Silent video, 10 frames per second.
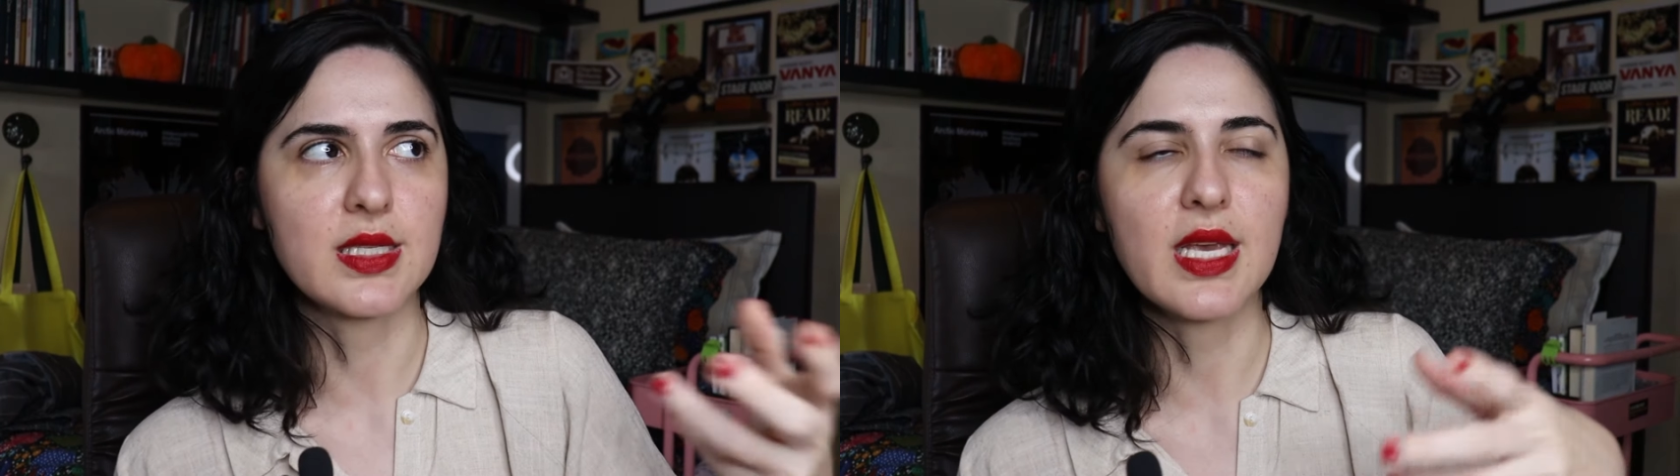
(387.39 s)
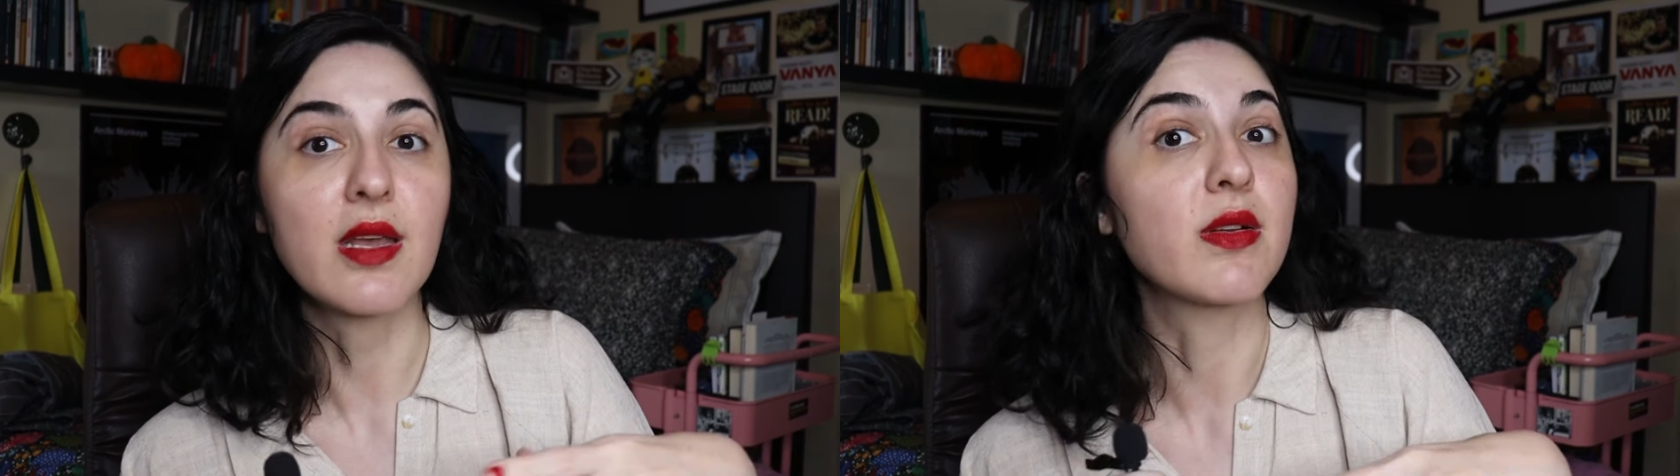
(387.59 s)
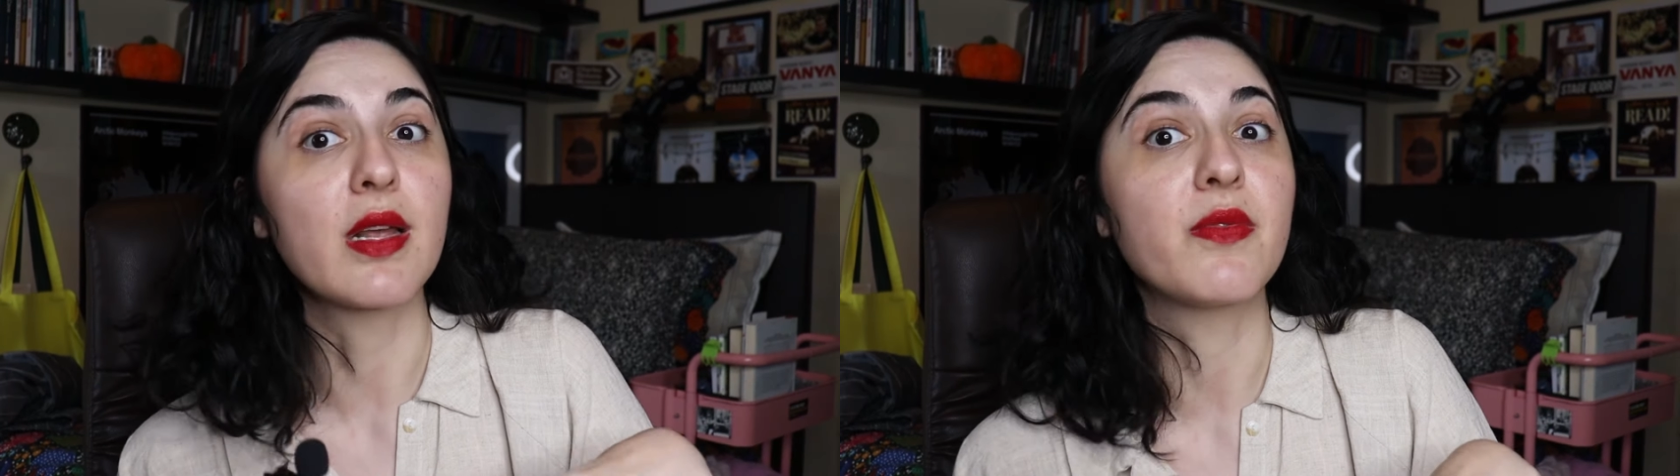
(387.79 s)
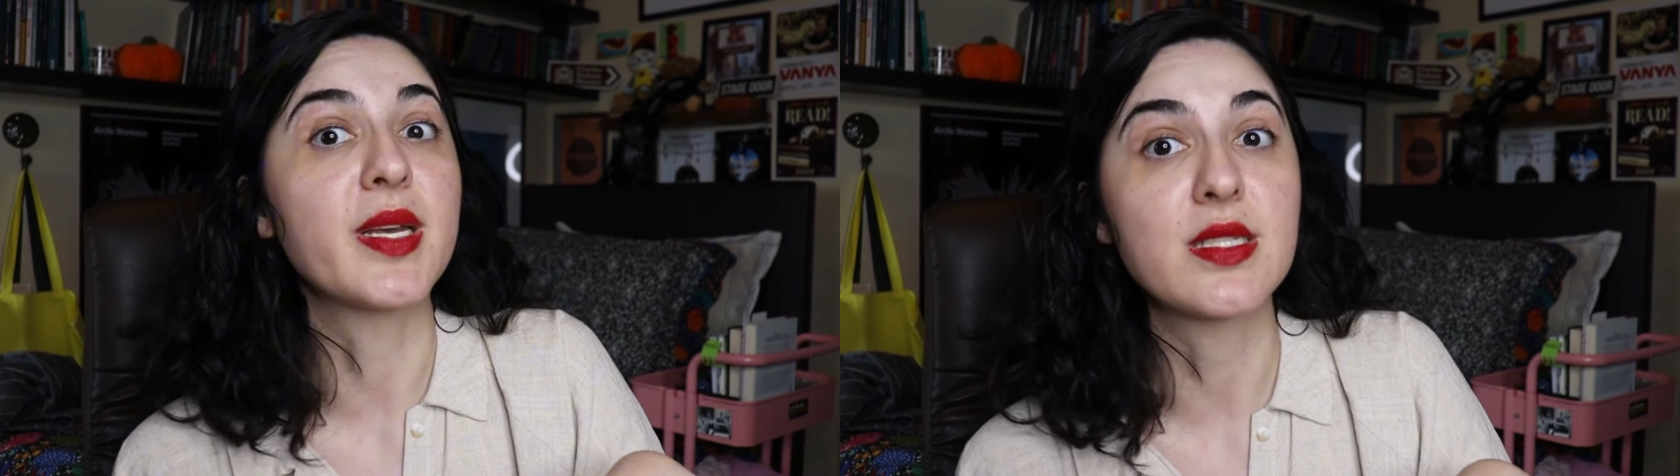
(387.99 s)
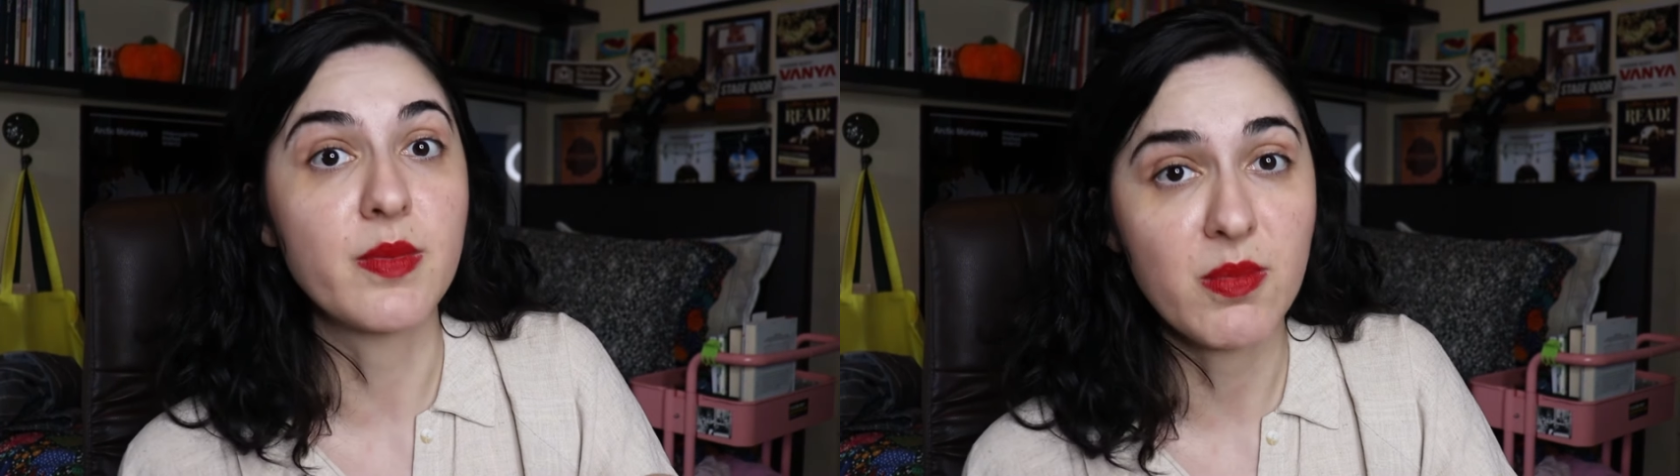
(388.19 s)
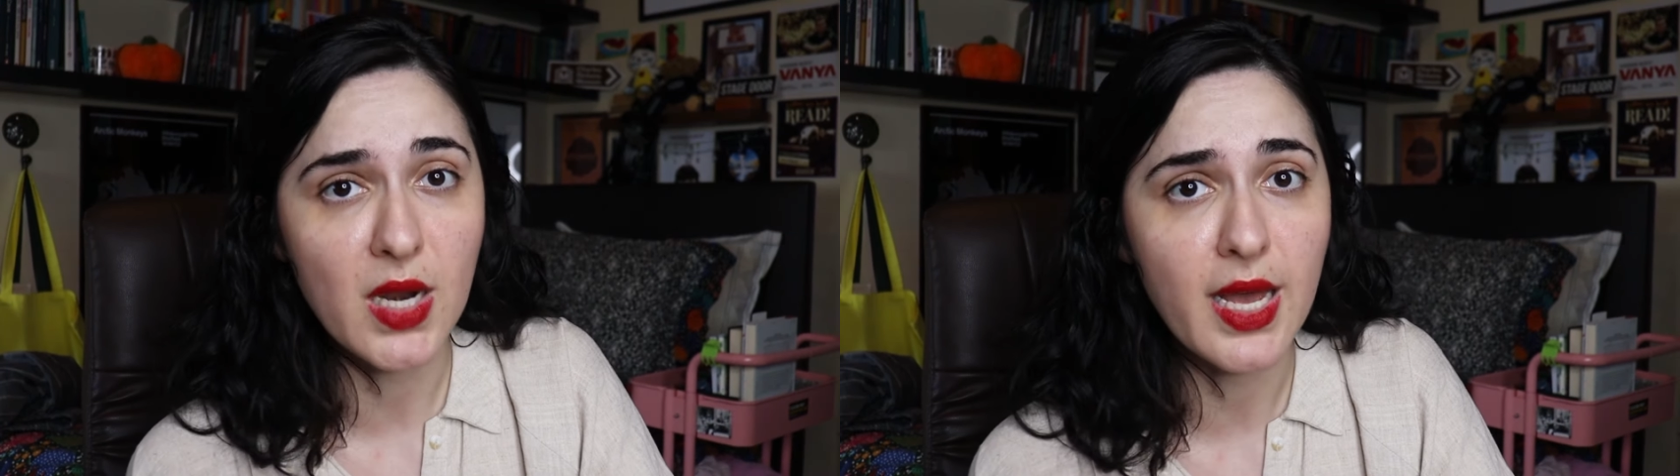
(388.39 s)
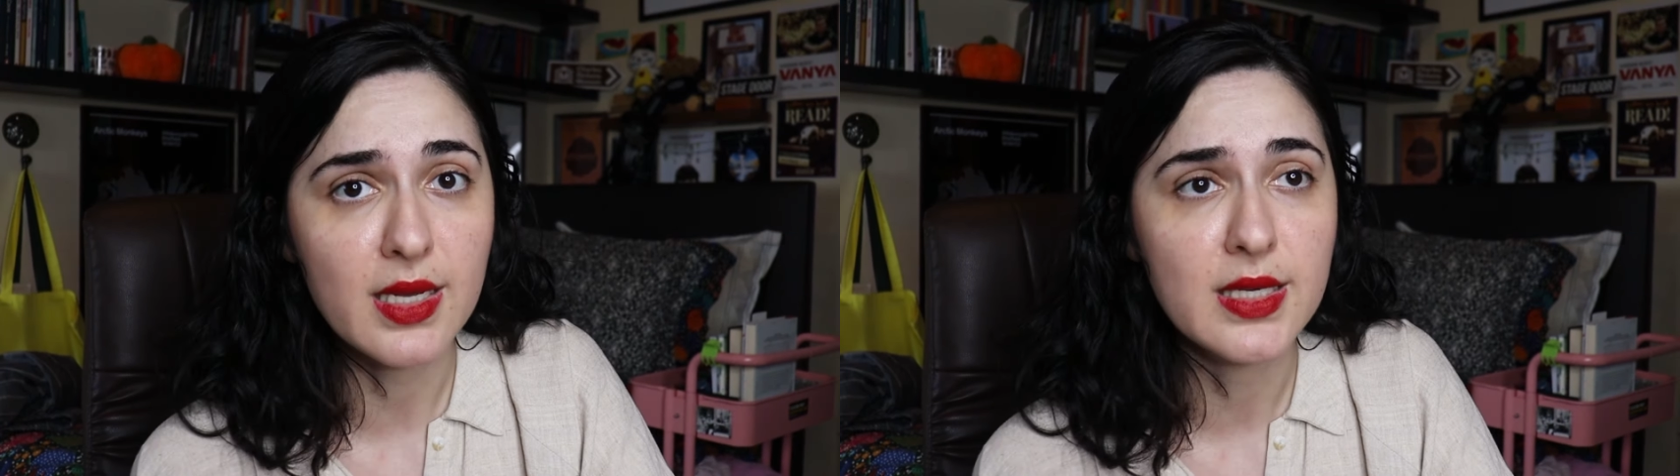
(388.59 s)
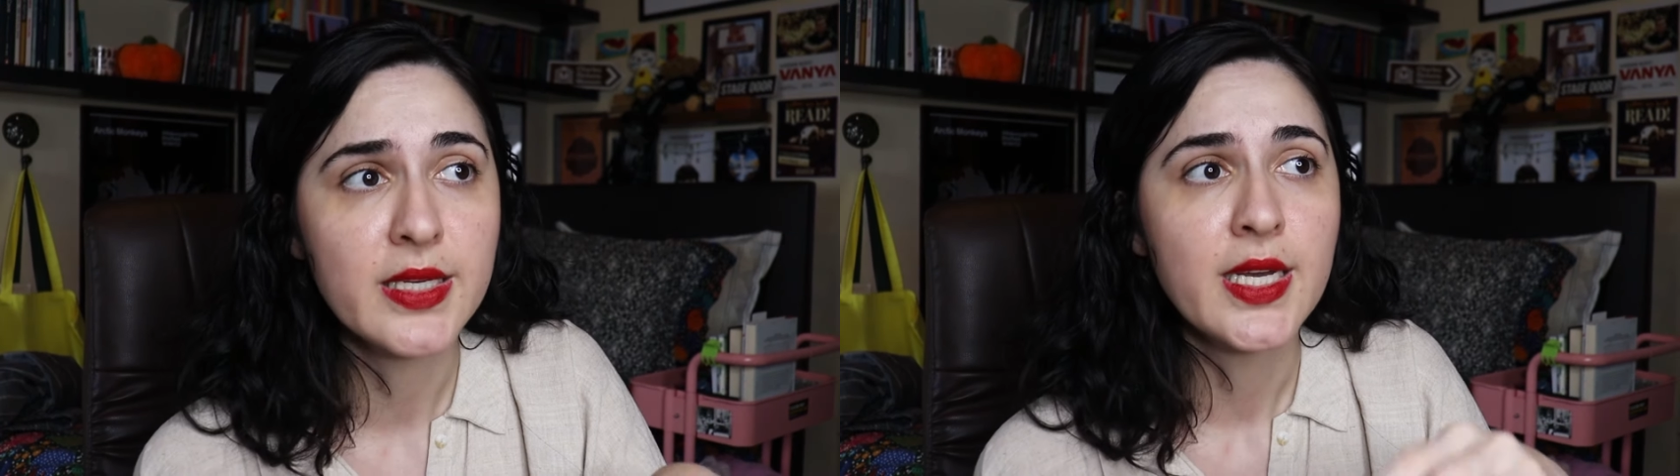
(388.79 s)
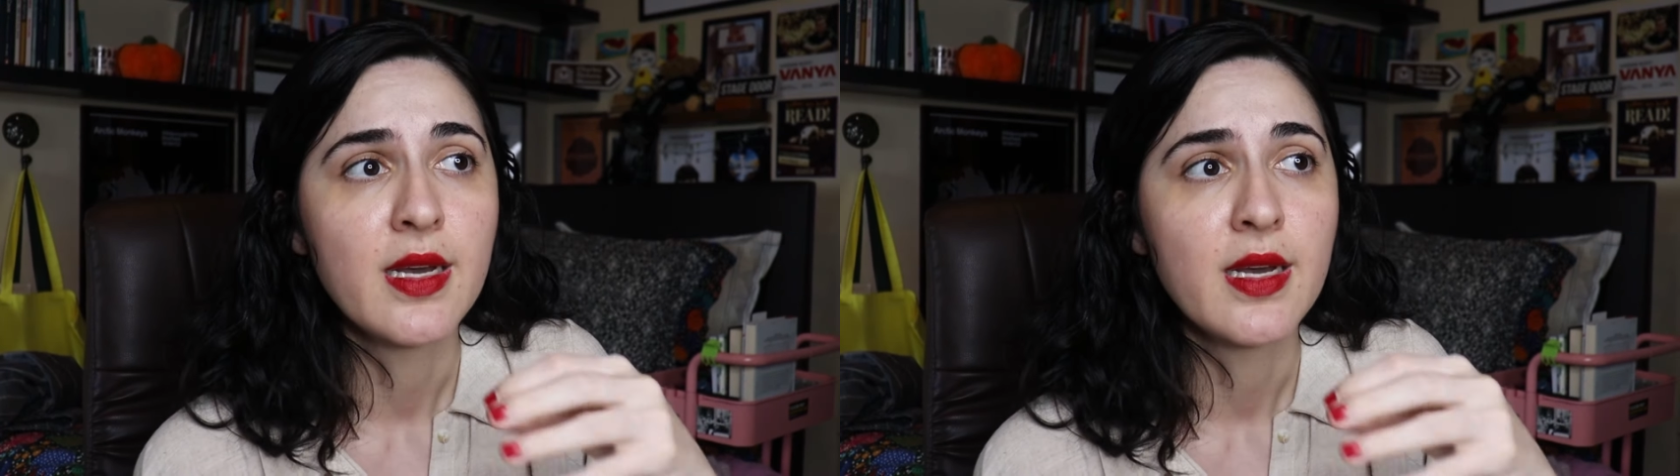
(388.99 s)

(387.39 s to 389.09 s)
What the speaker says: is Heathcliff meant to be black?